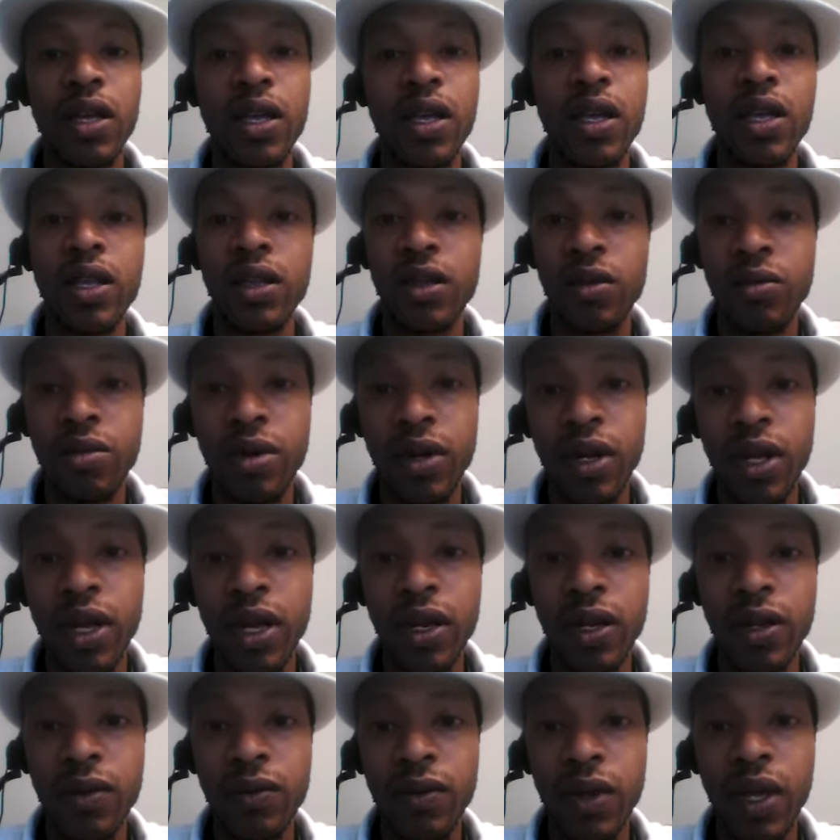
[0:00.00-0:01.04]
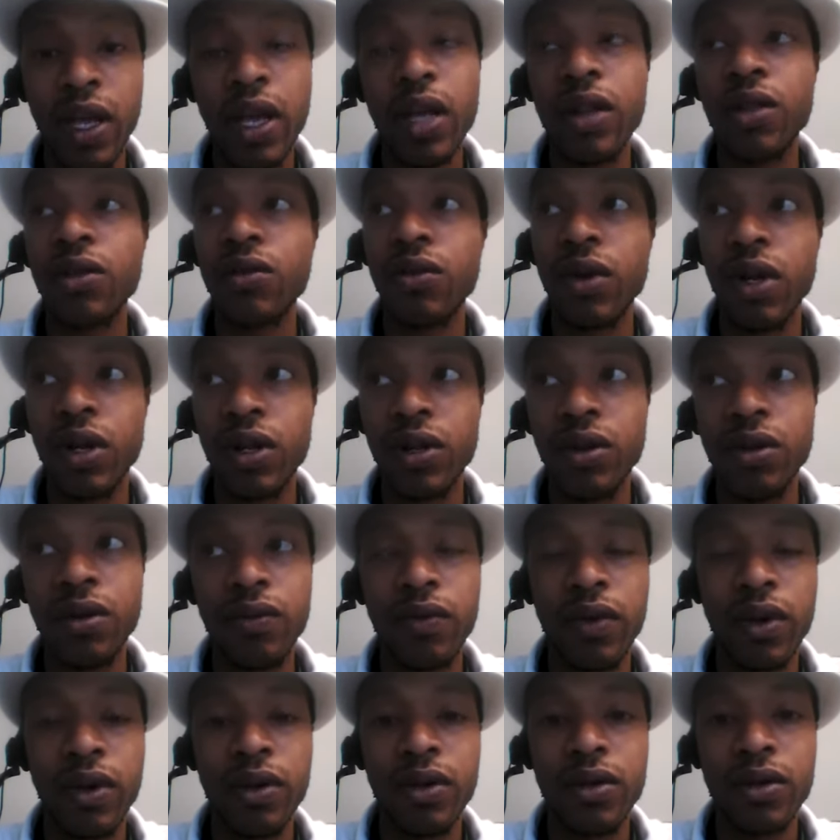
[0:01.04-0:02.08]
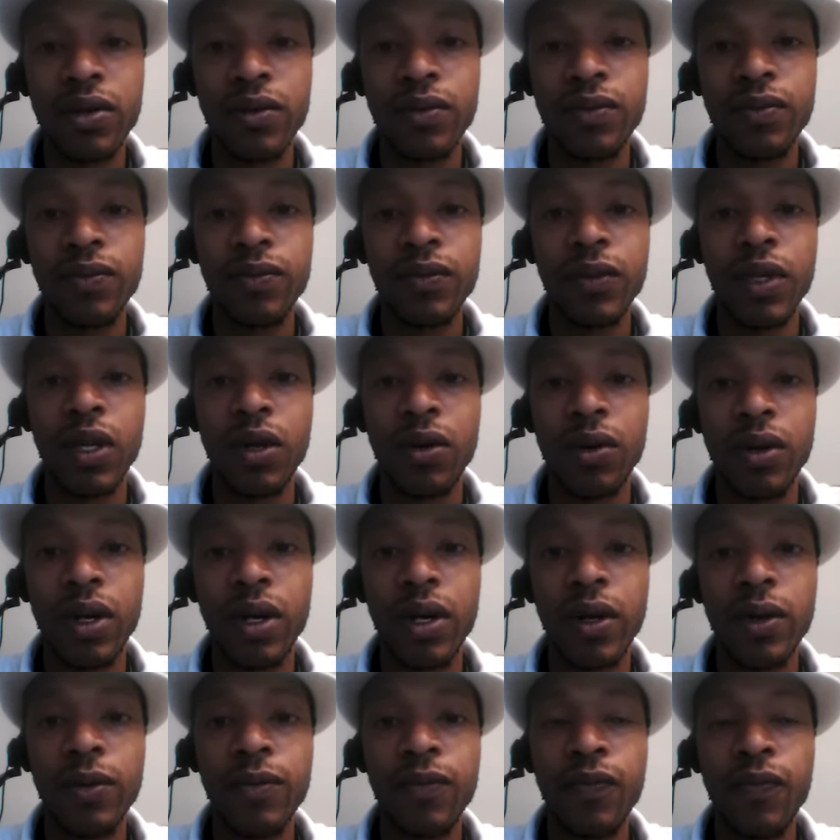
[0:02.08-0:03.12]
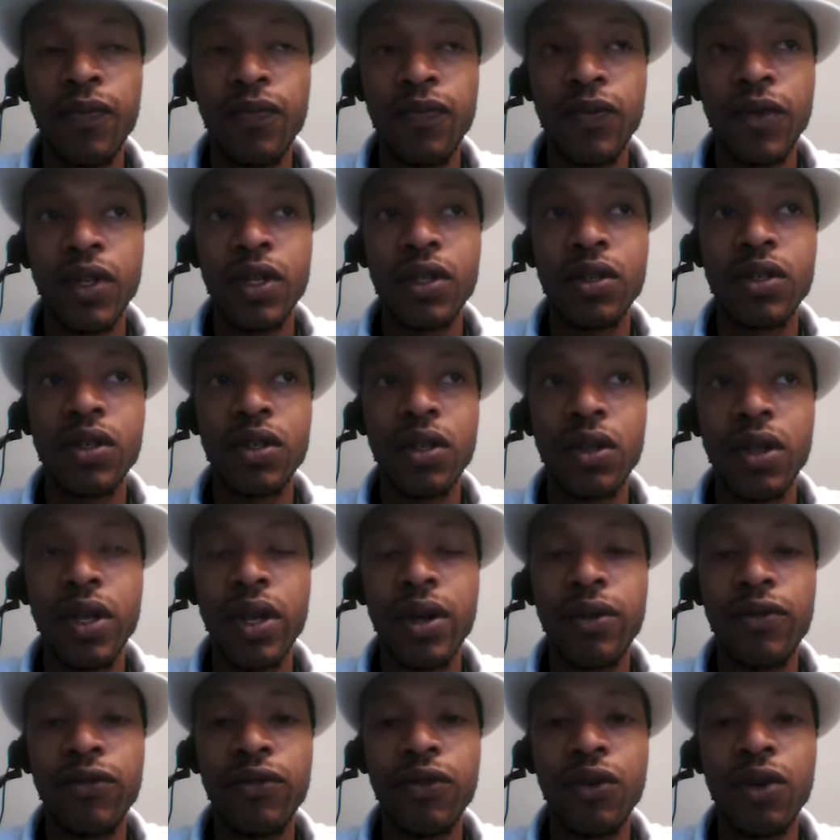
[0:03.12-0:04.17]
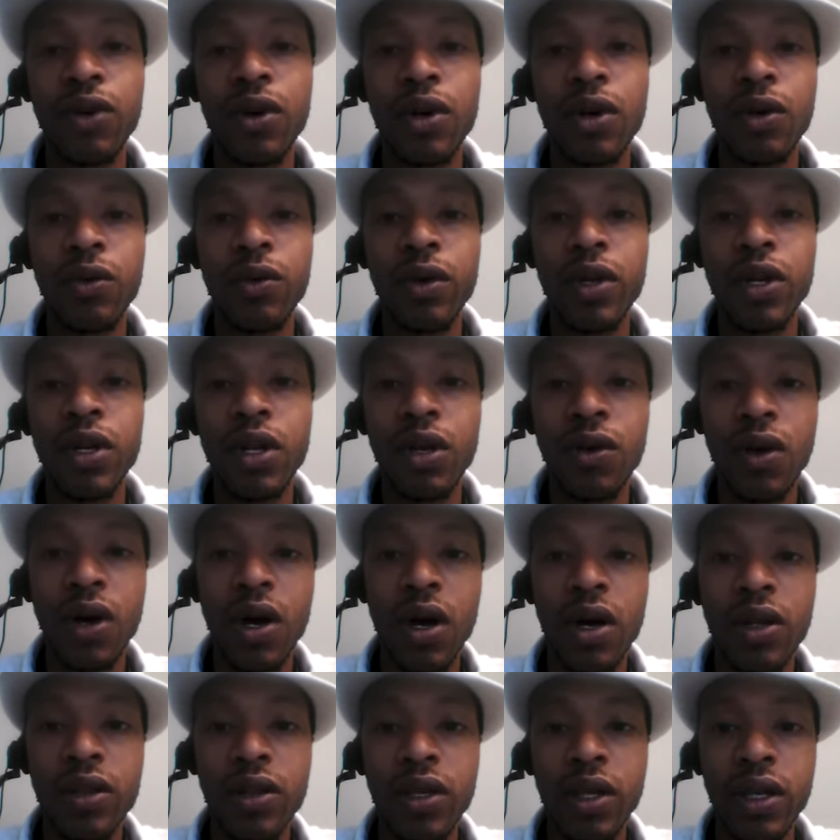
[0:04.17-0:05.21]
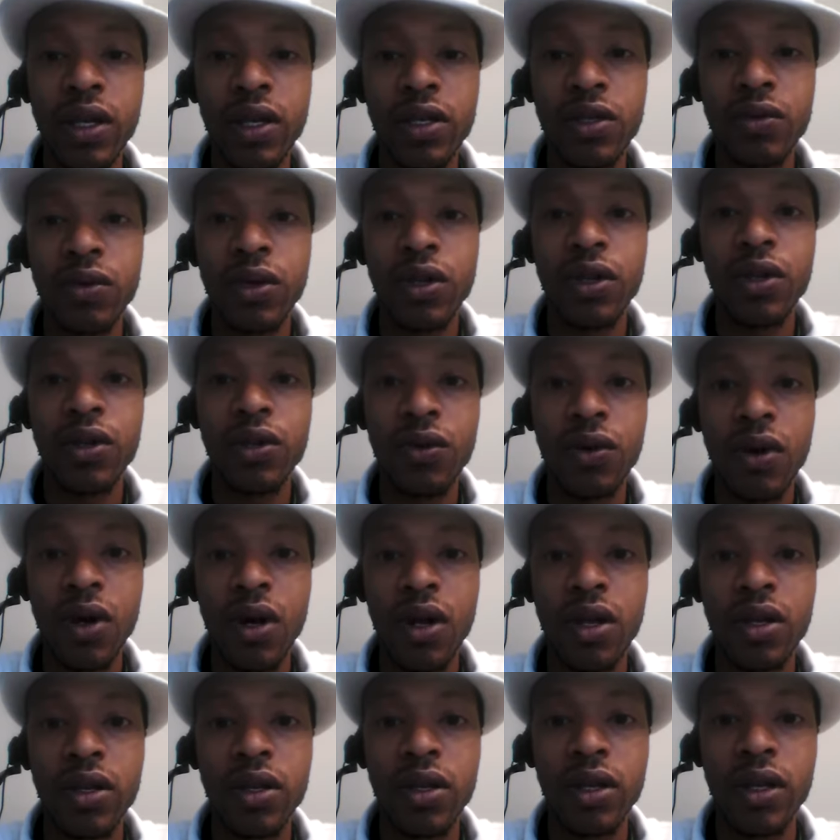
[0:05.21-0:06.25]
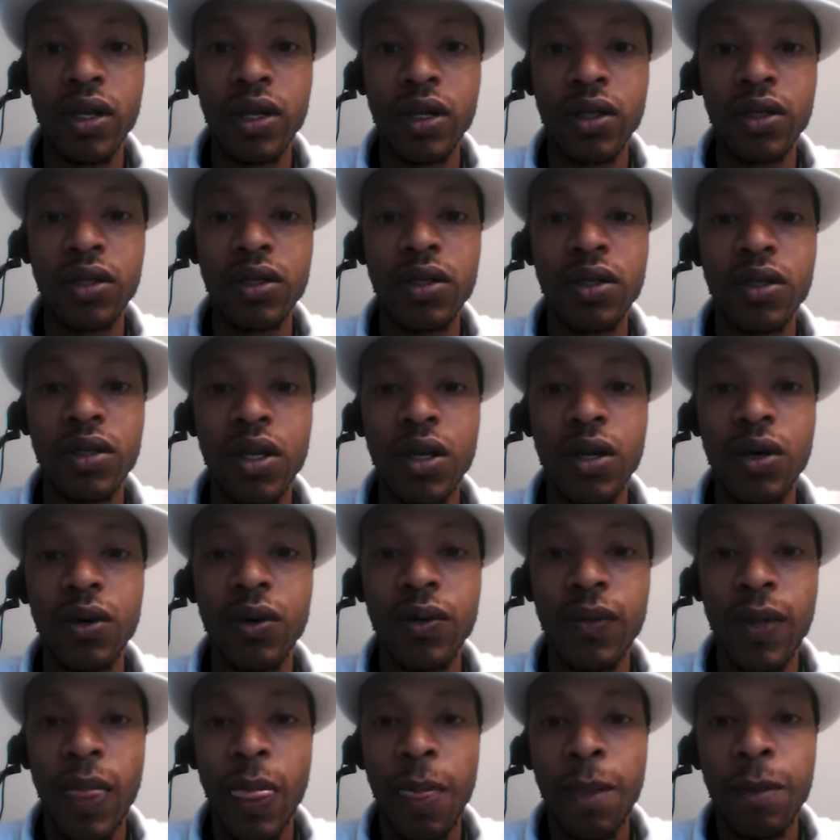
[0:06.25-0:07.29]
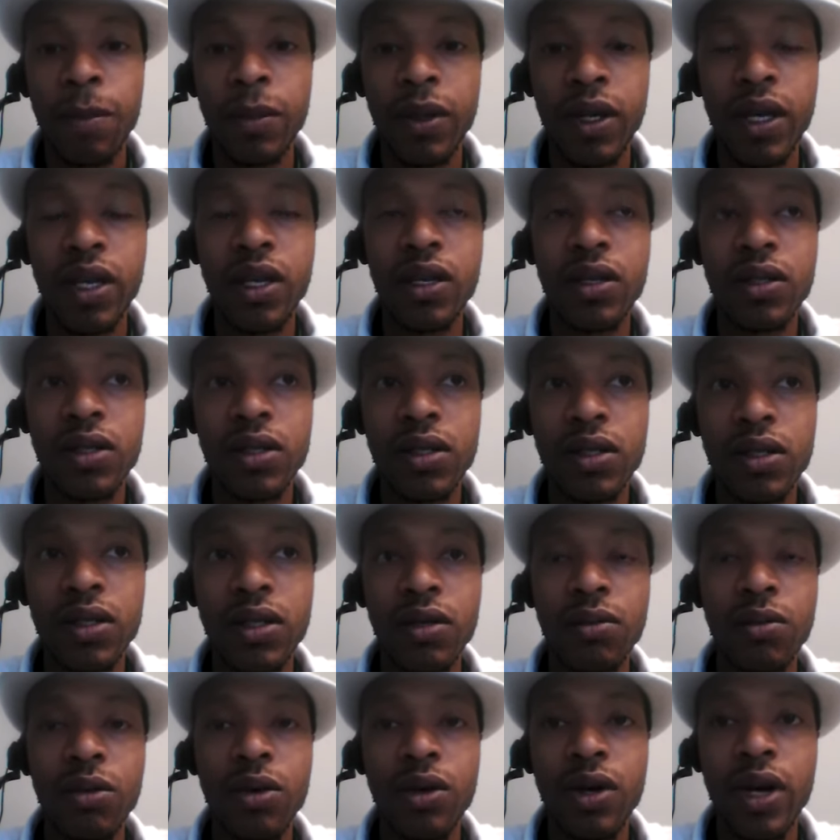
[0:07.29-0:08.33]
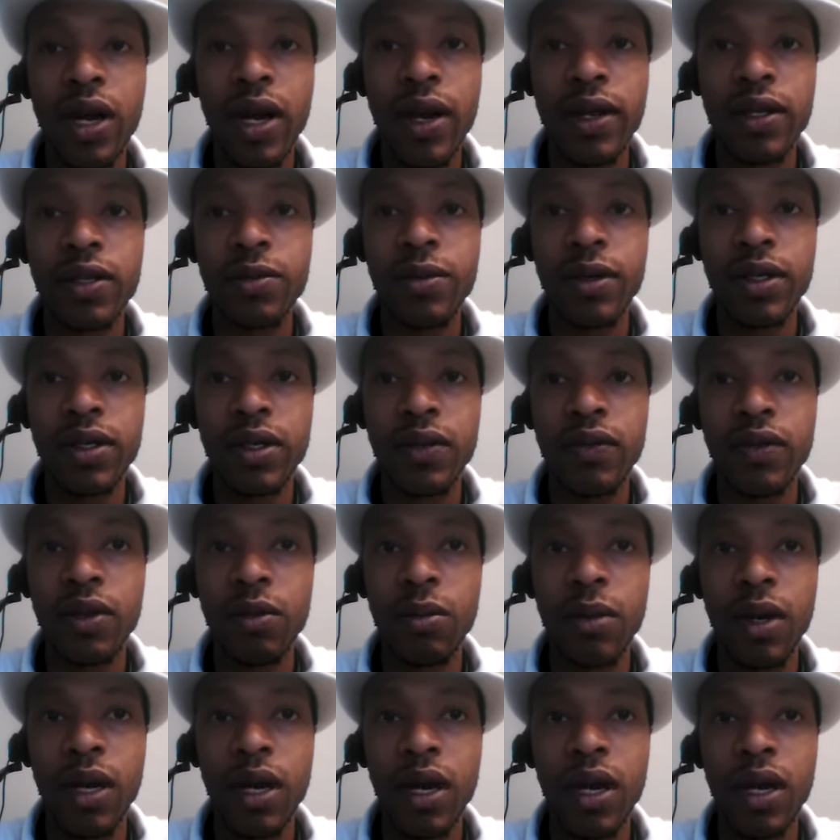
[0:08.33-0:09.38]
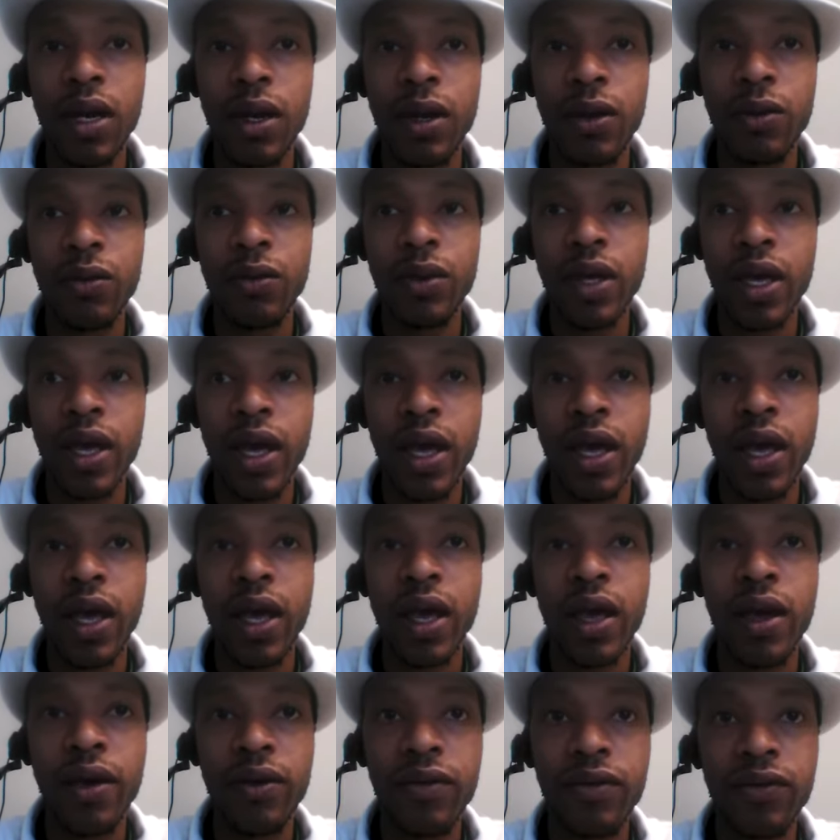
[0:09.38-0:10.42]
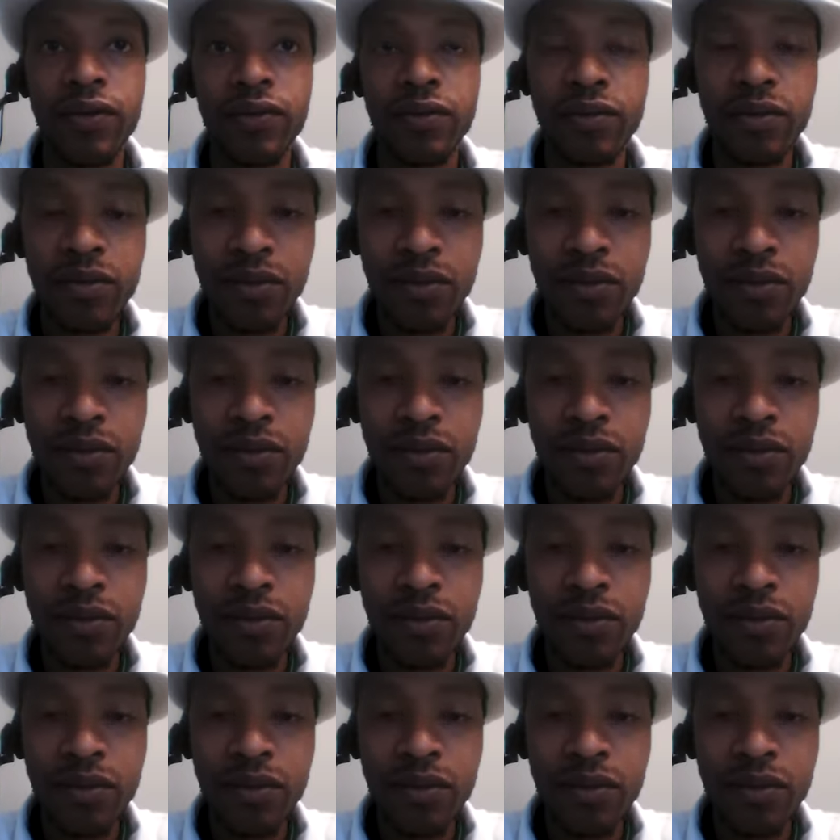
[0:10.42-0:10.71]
in the planet and throughout the universe. Okay, so therefore we know all things, we can do all things. So getting into some more aspects of the mind, we have,